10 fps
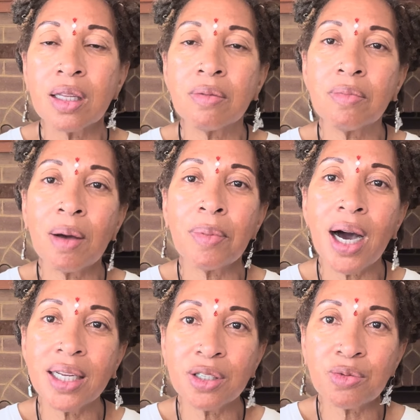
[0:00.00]
my
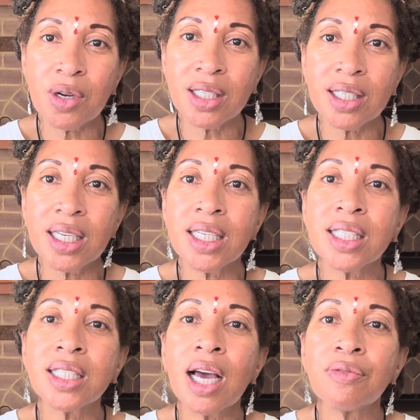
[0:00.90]
body is resting. It
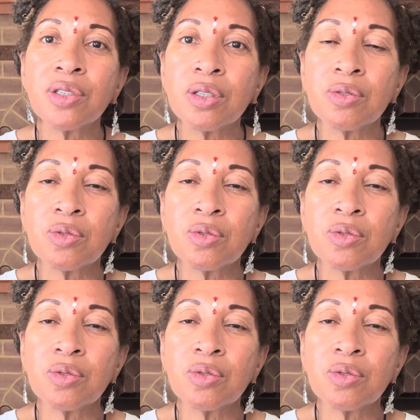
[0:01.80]
doesn't have to